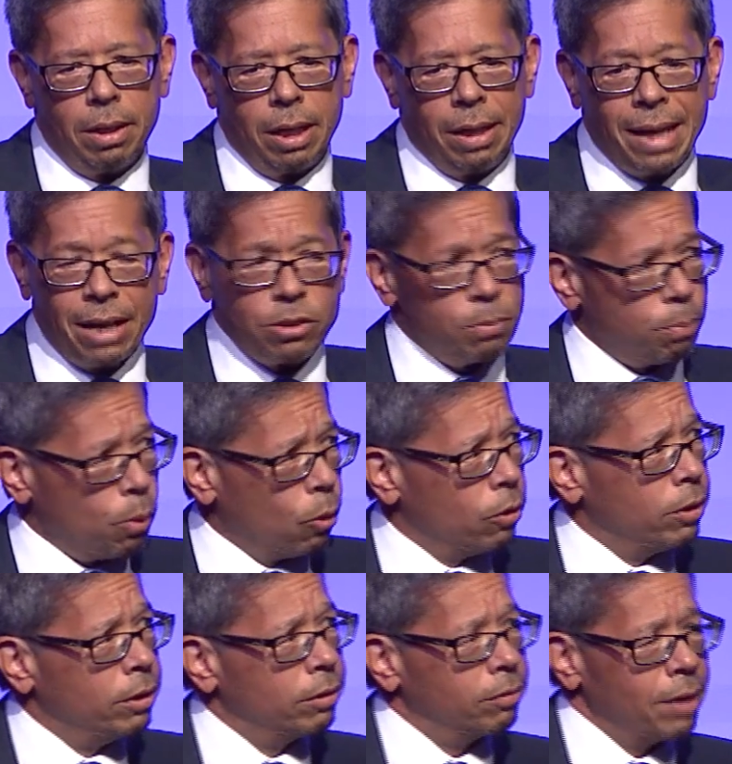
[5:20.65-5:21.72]
And that's
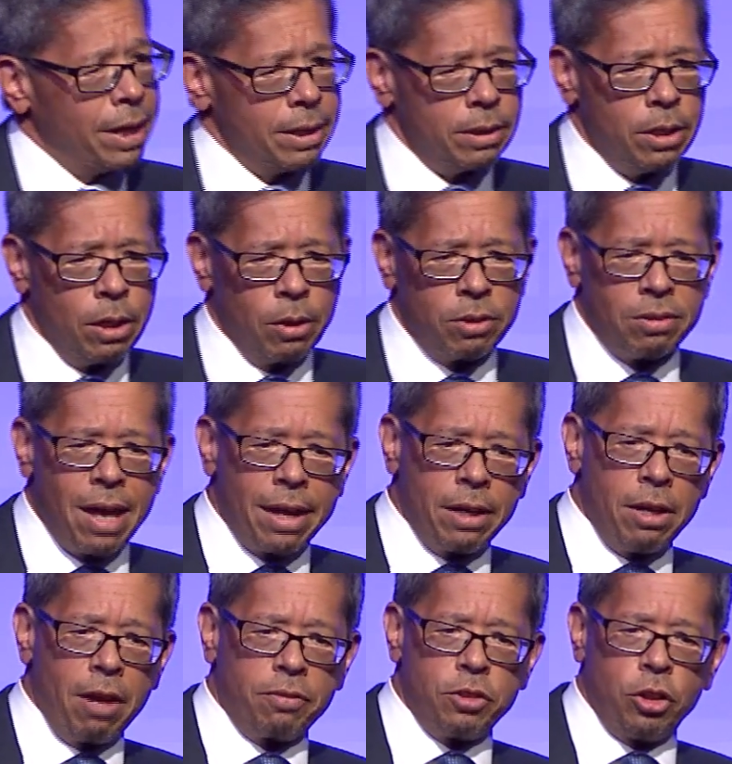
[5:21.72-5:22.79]
important, right? You know, it's not
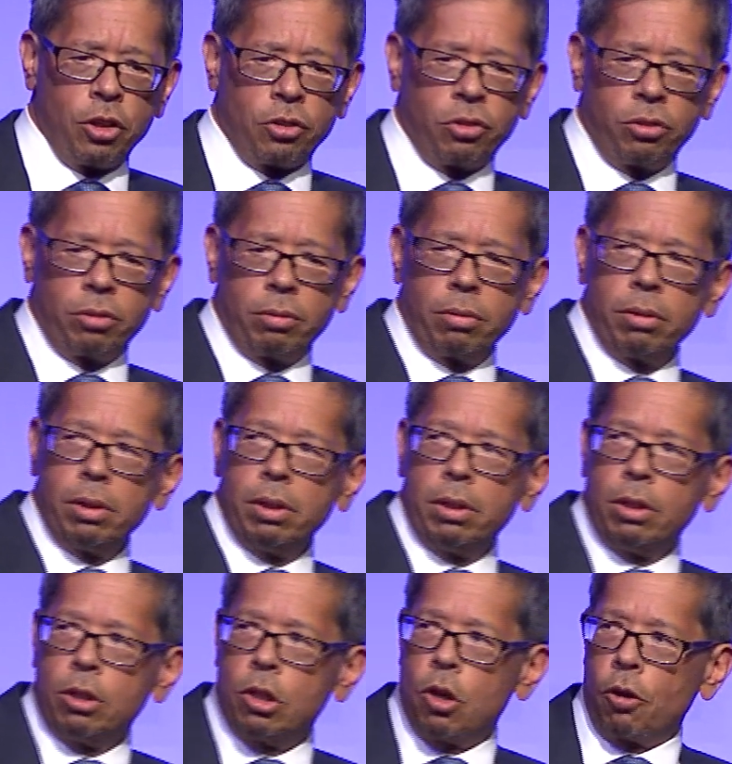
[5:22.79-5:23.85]
enough to just
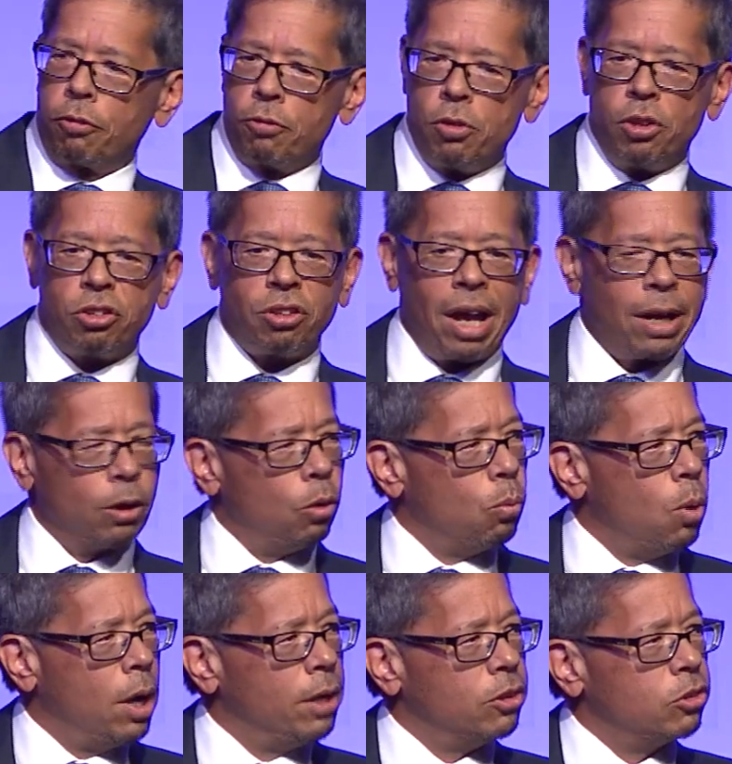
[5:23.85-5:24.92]
go through the cycle
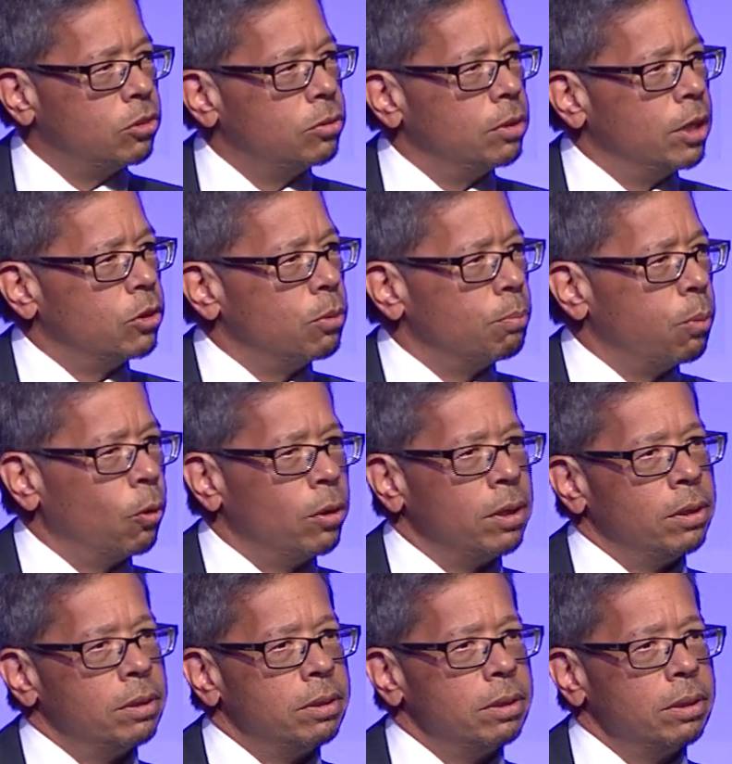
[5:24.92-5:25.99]
once. It's
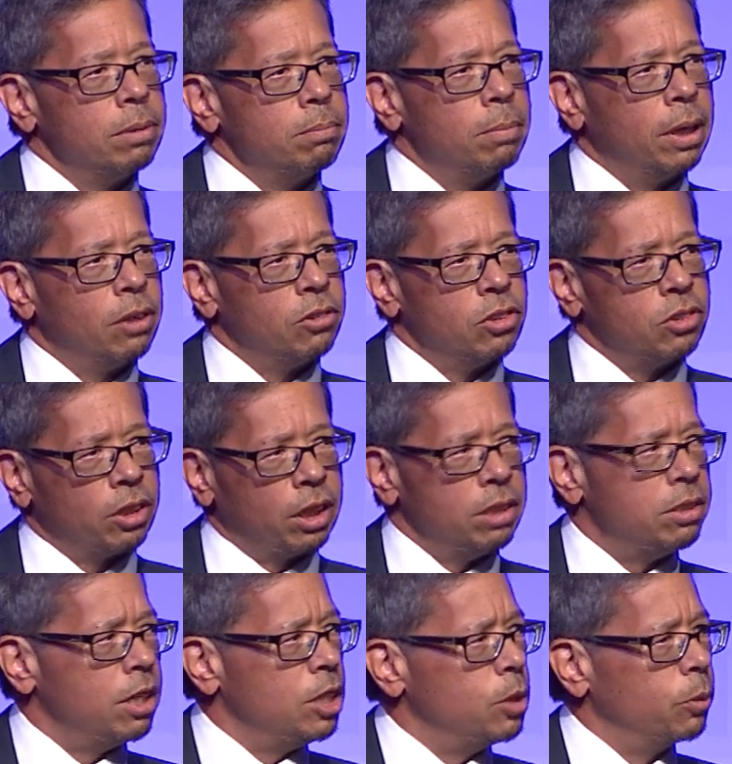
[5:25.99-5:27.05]
important because it's a
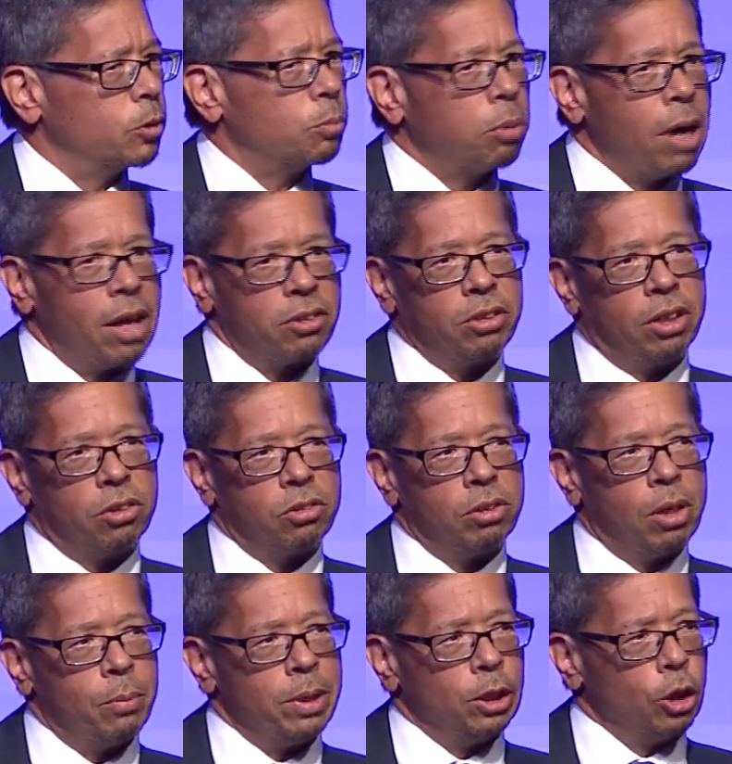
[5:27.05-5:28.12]
continuous process,
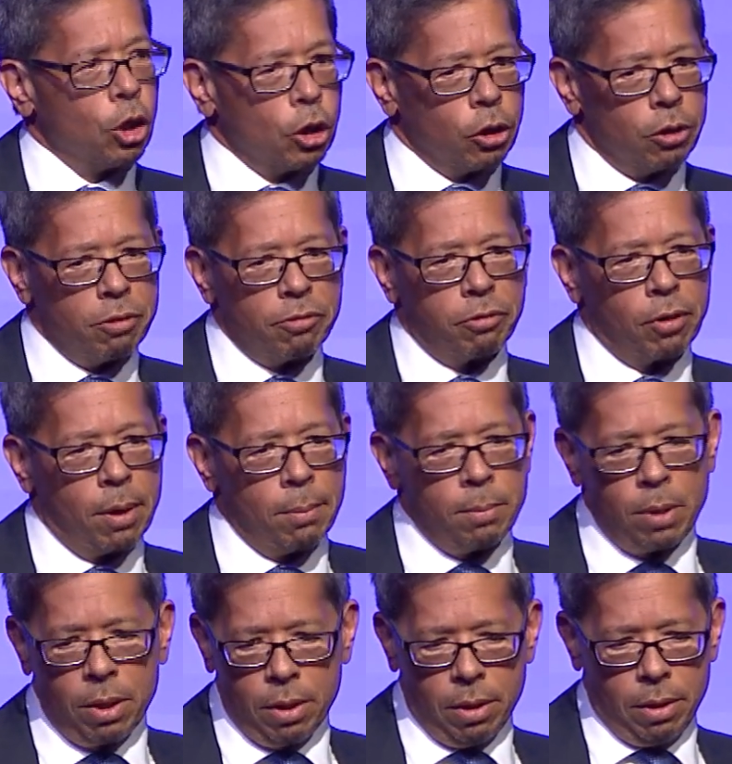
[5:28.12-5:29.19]
and we learn
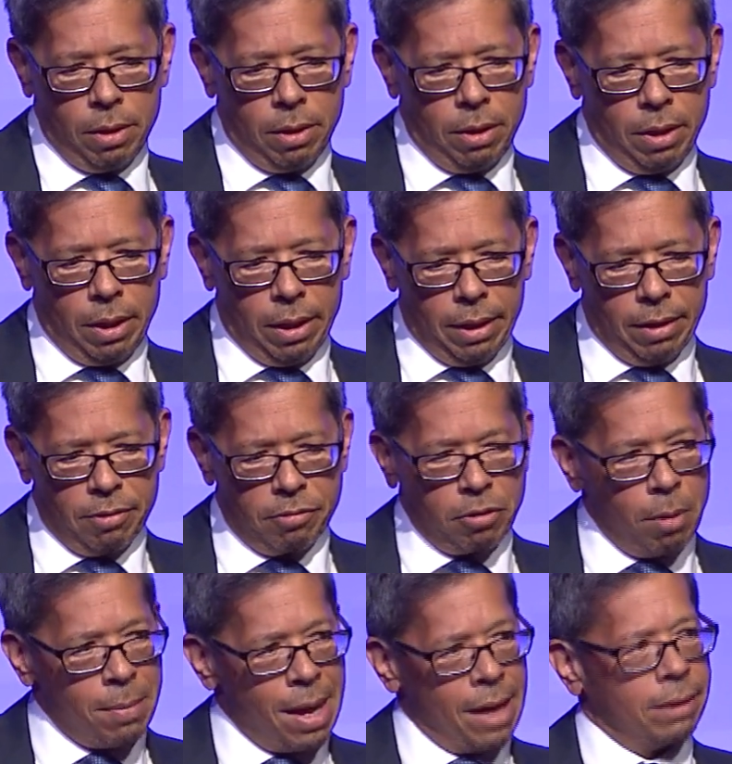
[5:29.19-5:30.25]
from, uh,
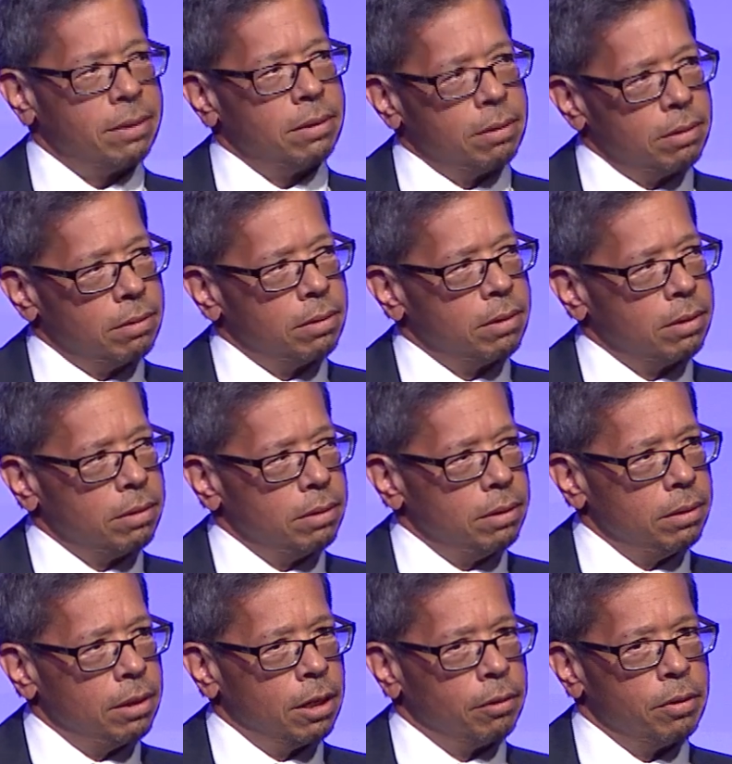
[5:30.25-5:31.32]
from that
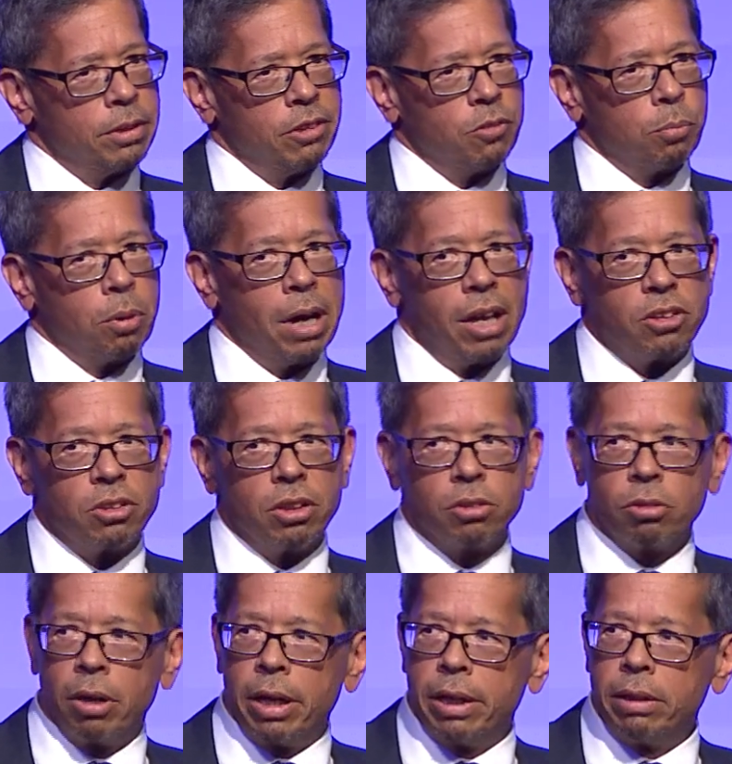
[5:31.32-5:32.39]
iterative
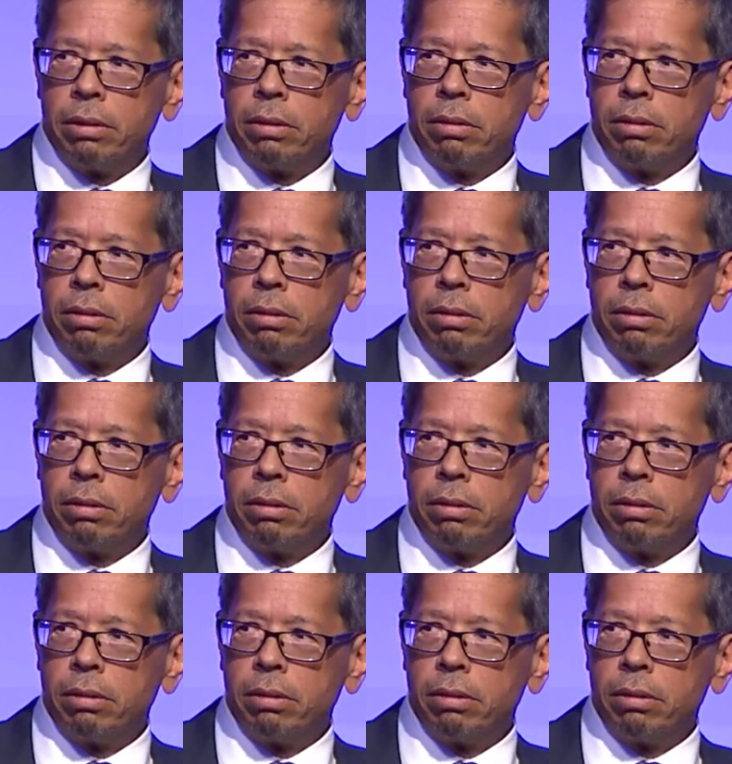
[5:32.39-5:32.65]
process, right?